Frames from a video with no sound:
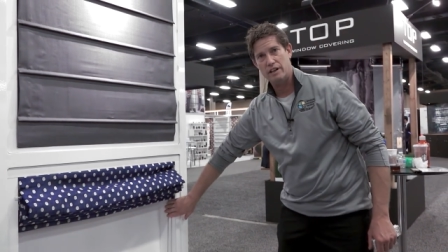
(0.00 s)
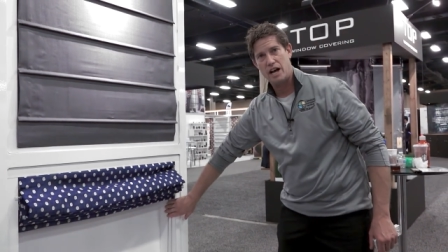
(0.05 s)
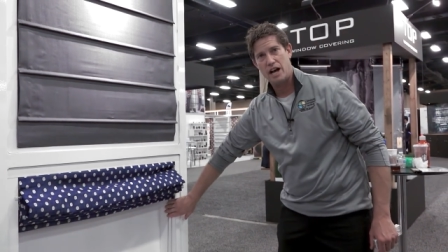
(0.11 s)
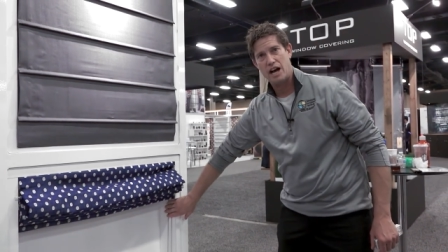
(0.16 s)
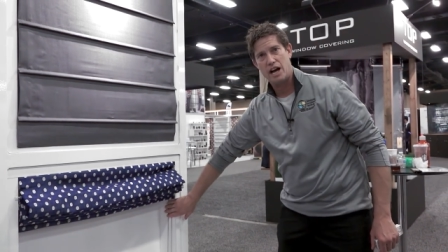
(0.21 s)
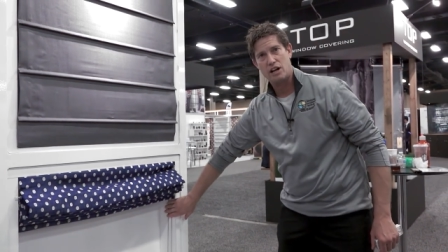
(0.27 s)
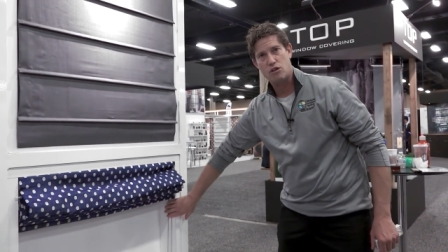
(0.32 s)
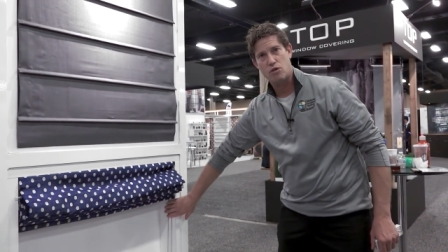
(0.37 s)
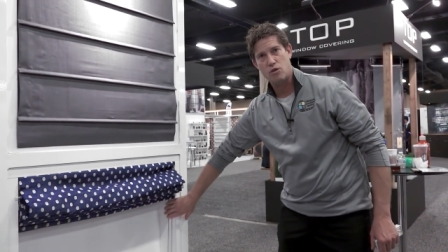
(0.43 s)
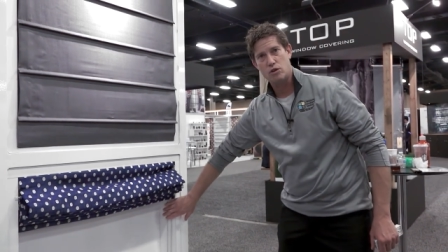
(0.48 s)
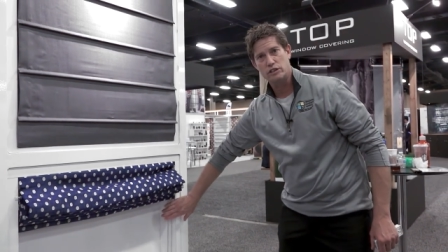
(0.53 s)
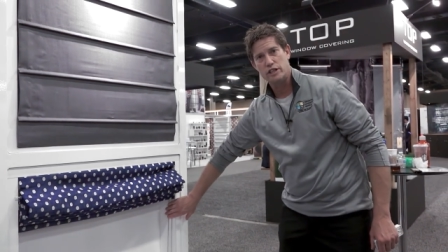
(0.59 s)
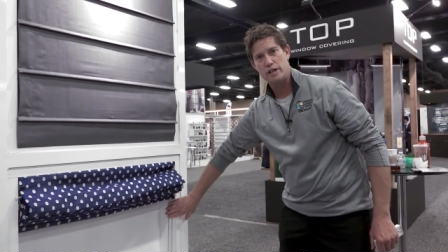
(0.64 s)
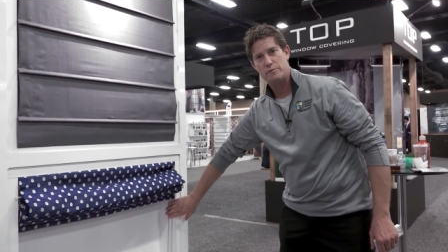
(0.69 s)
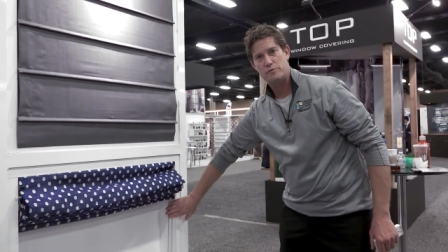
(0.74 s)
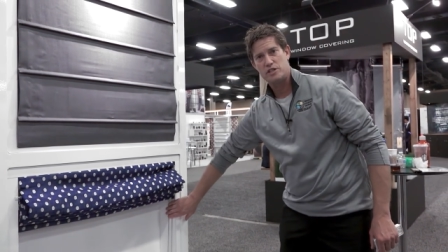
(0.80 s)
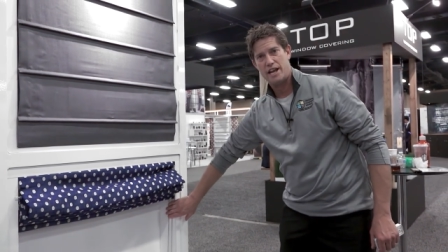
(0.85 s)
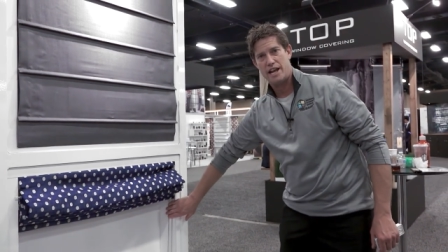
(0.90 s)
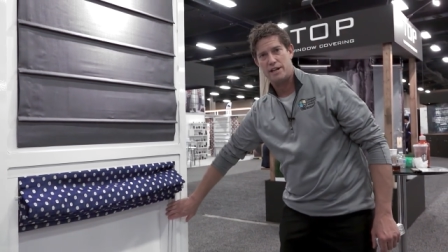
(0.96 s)
uh, cord
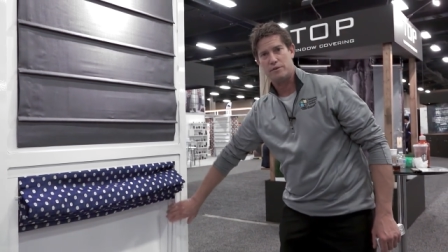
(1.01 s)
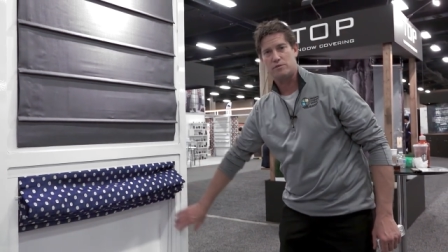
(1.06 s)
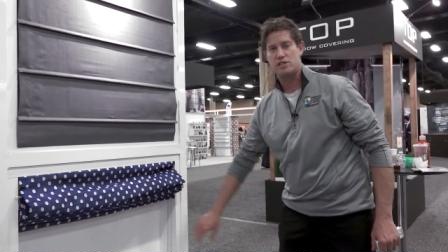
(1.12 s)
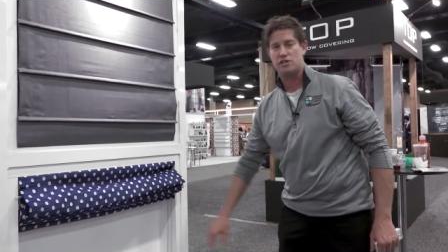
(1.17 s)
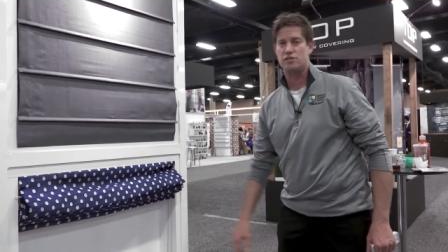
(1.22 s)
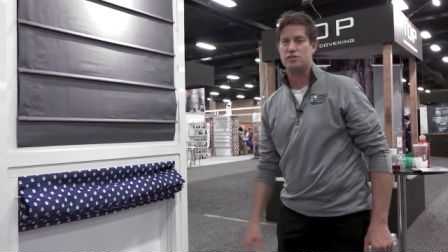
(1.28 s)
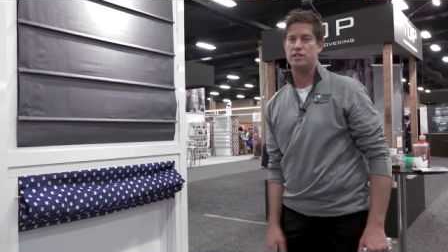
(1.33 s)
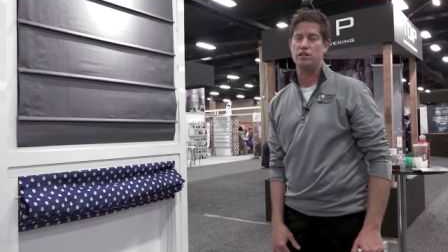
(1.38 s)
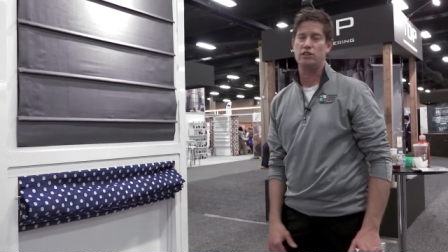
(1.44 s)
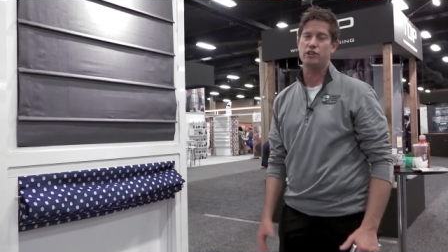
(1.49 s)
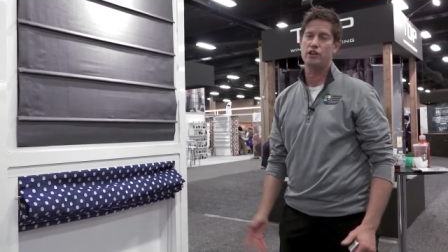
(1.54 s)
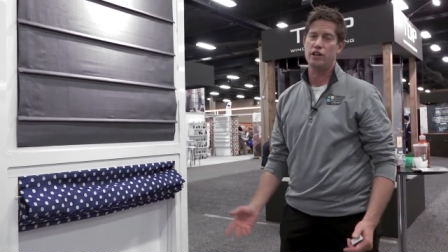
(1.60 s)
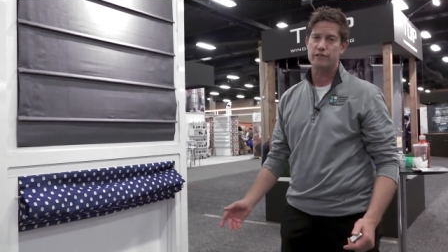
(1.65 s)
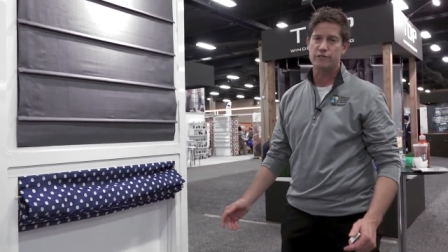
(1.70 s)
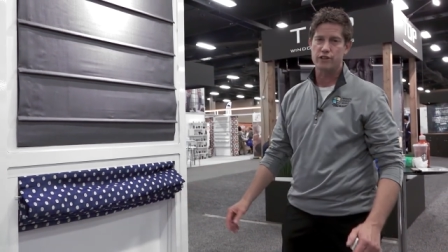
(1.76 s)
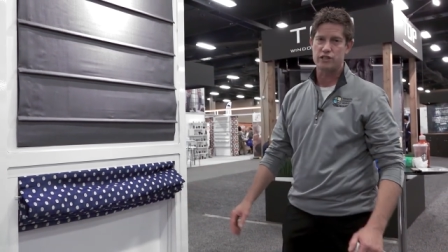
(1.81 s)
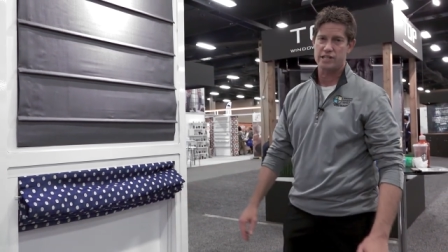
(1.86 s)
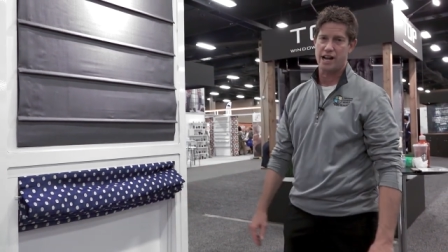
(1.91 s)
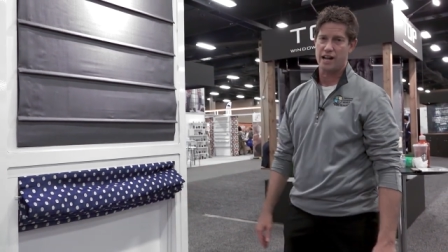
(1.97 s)
loop chain, which is still good
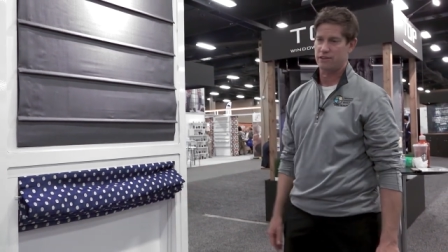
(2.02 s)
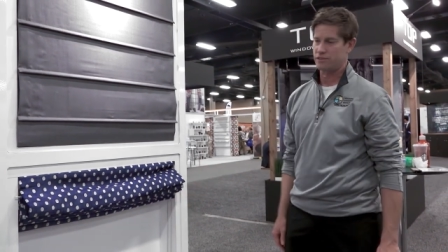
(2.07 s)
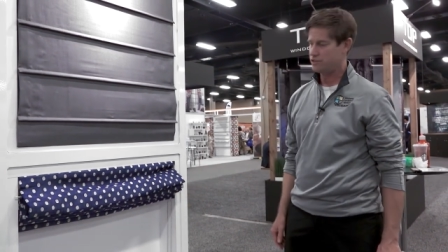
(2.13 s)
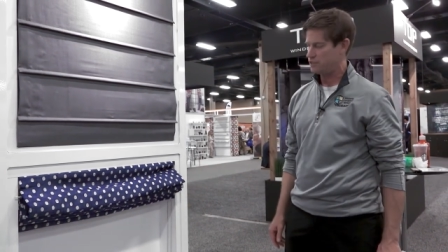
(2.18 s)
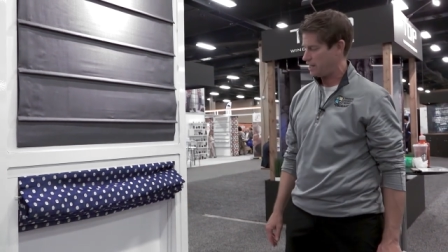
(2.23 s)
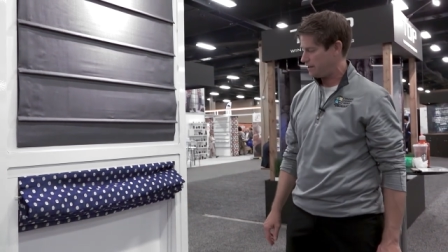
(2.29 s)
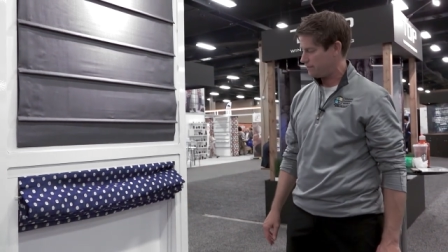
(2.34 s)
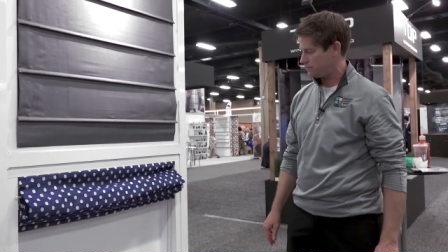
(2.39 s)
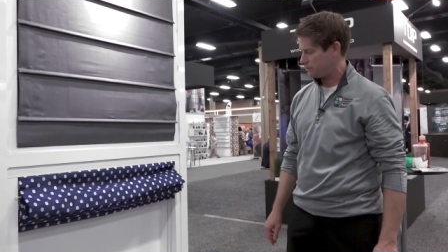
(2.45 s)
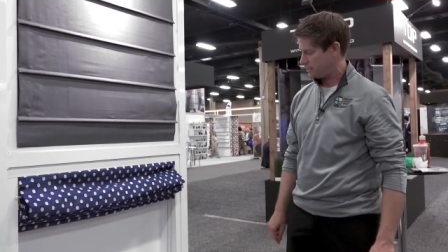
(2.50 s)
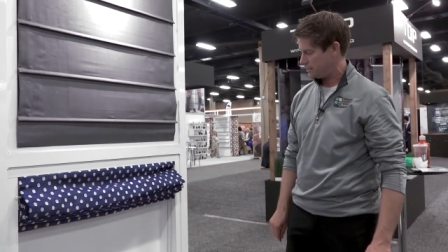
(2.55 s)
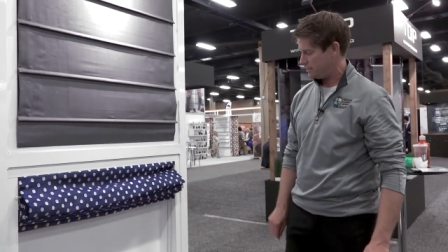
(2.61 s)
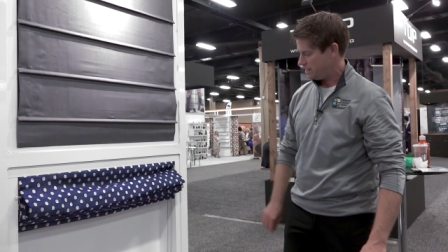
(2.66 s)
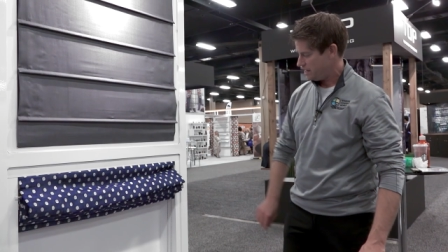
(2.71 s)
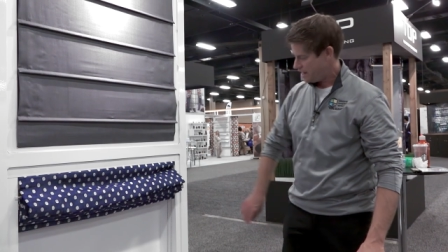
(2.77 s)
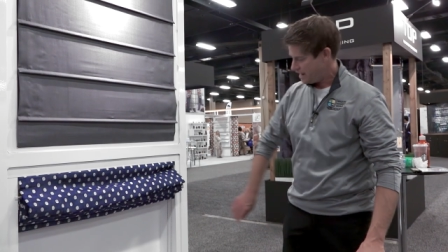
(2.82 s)
for child safety.